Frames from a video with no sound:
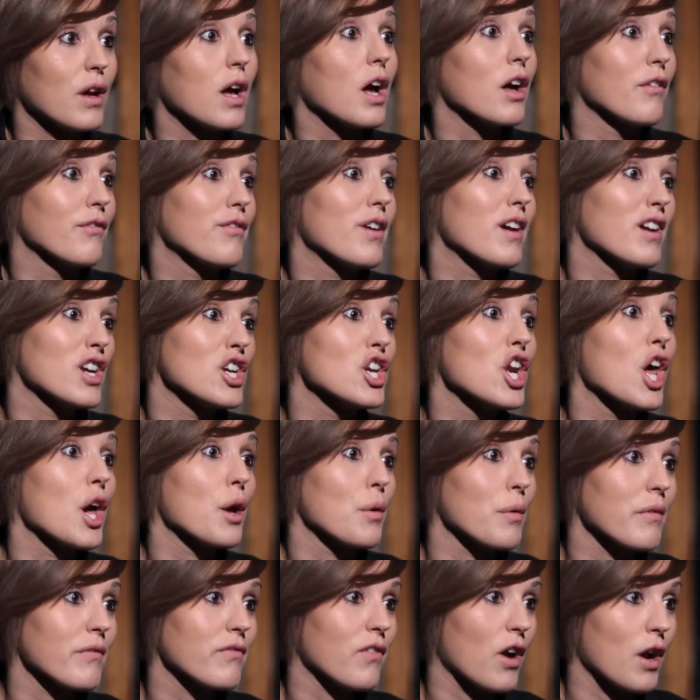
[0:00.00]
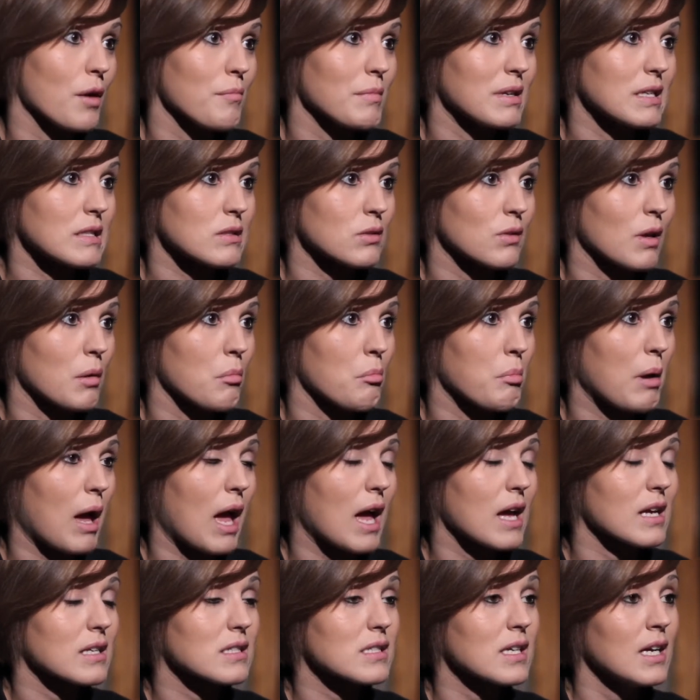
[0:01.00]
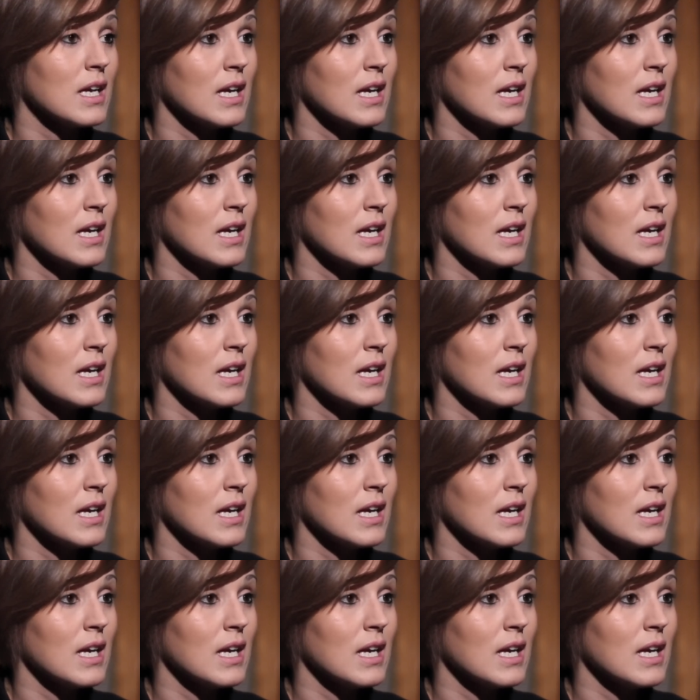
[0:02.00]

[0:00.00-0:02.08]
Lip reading: a very low environmental impact.